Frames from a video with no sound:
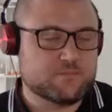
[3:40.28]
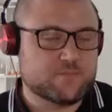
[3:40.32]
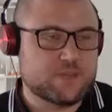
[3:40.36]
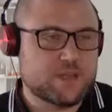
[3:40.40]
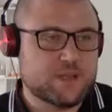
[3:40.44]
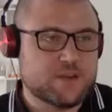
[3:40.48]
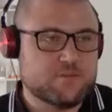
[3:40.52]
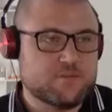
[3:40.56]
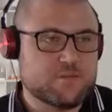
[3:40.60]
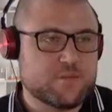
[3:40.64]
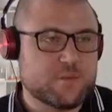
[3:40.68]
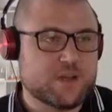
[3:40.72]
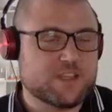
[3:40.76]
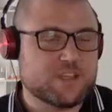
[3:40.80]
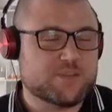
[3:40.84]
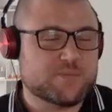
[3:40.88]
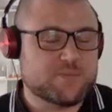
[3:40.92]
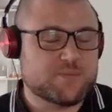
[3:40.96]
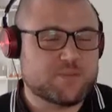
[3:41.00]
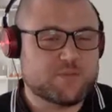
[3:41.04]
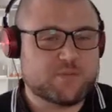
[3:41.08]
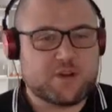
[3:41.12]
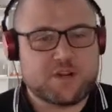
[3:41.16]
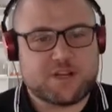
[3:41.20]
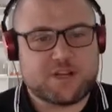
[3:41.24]
Reminds me
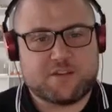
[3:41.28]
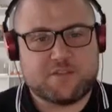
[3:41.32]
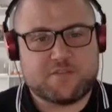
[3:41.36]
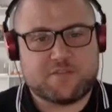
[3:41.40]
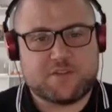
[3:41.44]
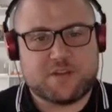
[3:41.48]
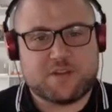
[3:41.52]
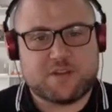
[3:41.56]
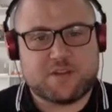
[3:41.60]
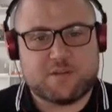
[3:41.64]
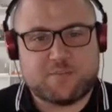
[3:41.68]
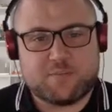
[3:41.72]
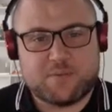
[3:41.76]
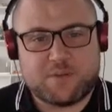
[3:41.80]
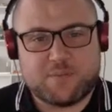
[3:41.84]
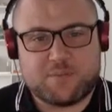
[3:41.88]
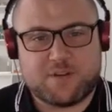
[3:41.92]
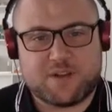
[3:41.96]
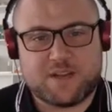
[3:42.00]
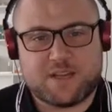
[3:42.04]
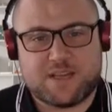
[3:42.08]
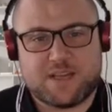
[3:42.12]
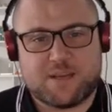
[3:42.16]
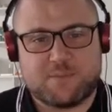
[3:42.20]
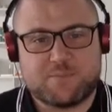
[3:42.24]
of the work of people
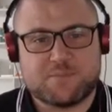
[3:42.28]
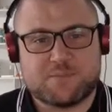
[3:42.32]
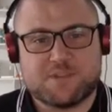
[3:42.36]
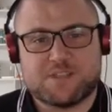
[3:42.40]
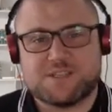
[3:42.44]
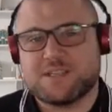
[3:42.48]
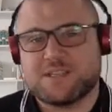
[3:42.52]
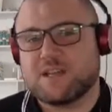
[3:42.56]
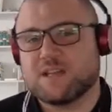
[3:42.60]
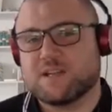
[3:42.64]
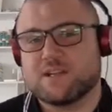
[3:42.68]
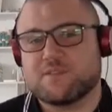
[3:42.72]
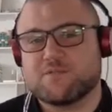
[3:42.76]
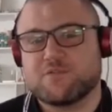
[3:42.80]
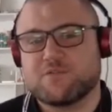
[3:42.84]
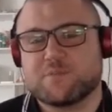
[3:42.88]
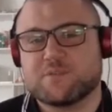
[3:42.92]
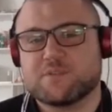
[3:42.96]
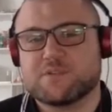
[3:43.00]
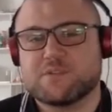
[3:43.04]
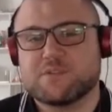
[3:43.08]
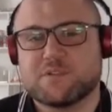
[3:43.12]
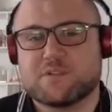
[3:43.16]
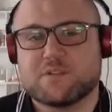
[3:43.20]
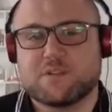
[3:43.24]
like Kim Stanley
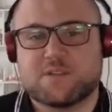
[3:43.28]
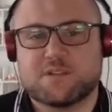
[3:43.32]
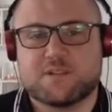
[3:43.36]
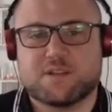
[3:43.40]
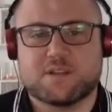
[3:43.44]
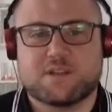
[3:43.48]
Robinson, who did